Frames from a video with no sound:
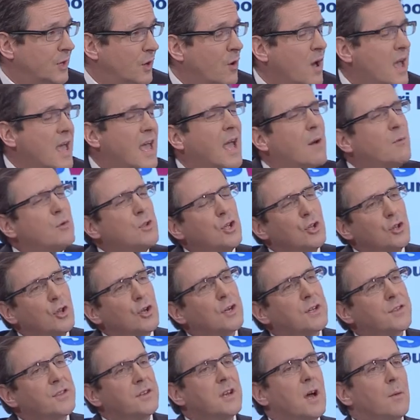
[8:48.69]
do. And when you
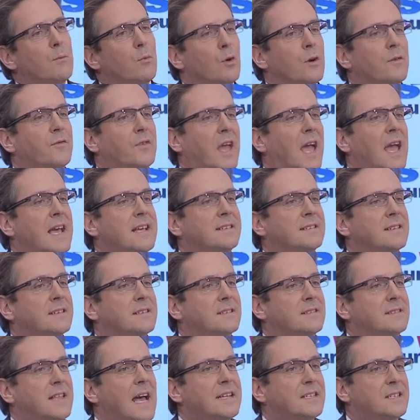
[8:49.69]
look at the number of
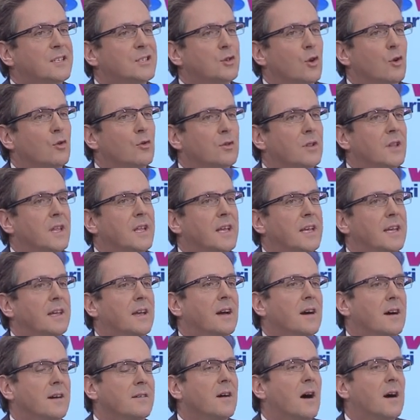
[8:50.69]
cases, that's certainly
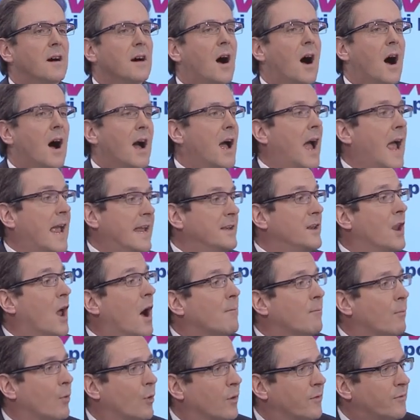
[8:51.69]
a, a, a,
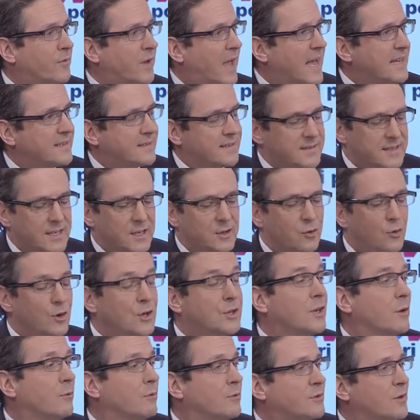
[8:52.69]
number of cases. The
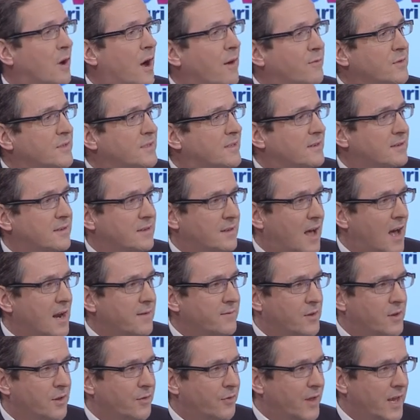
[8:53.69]
Attorney General's office does a lot
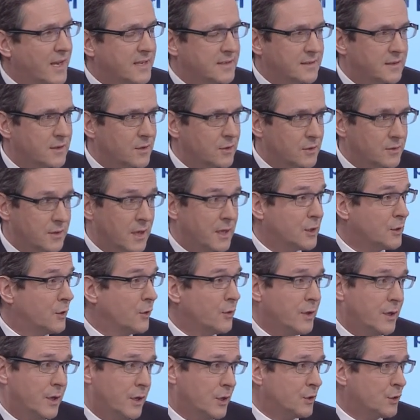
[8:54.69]
of other things,
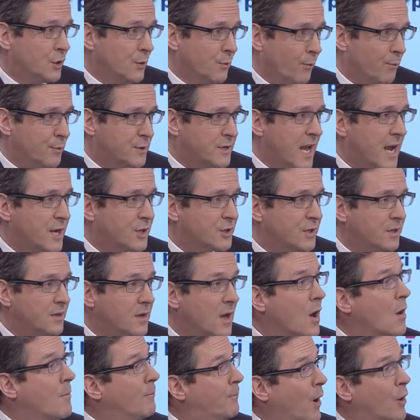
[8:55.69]
including consumer protection,
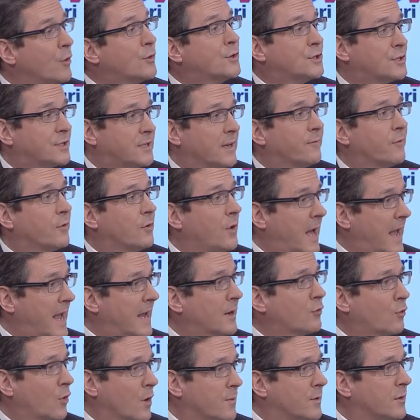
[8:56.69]
both civil
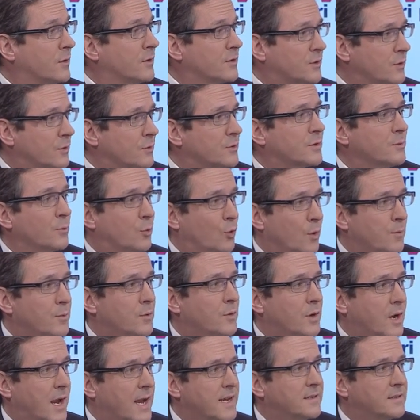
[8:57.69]
and criminal. So there's some
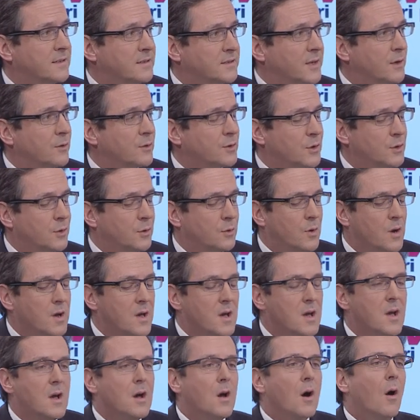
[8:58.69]
criminal cases there too.
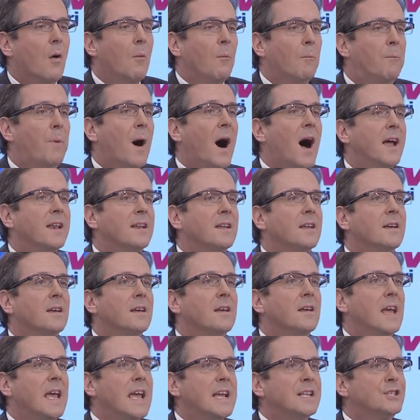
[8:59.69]
But
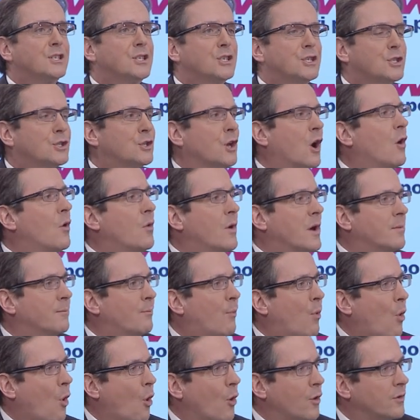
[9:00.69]
it's so
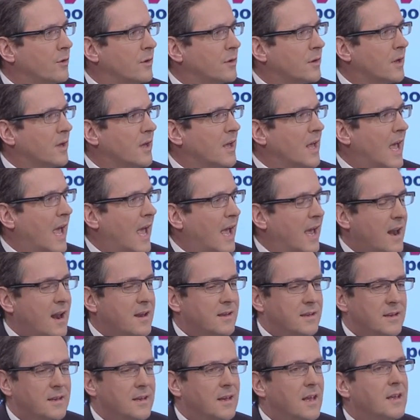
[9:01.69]
important.
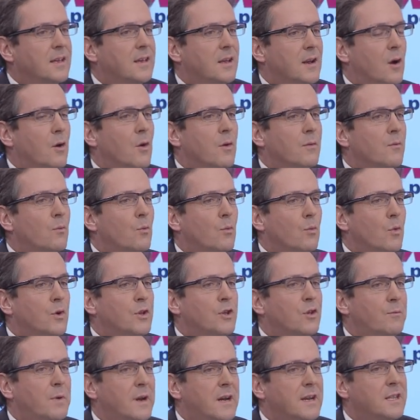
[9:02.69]
And you know,
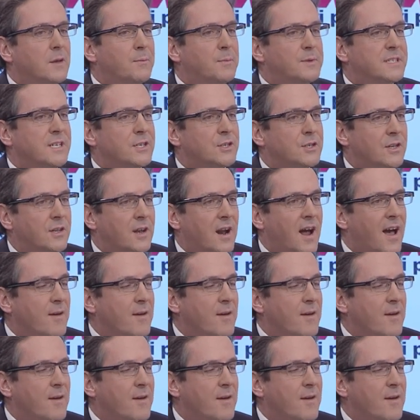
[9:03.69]
when you've been in the position that